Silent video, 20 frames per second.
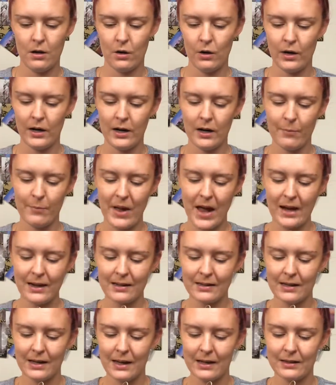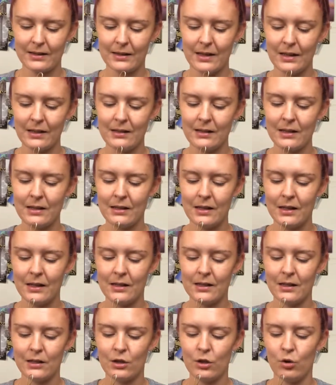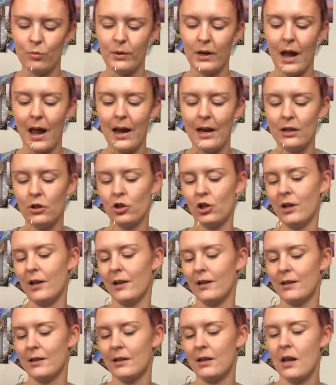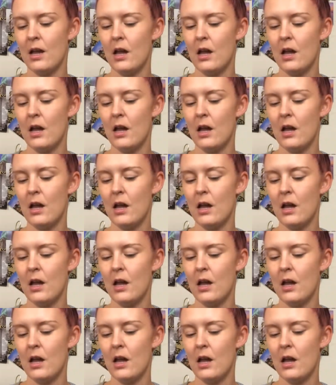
On the back says, "This the season to be ageless.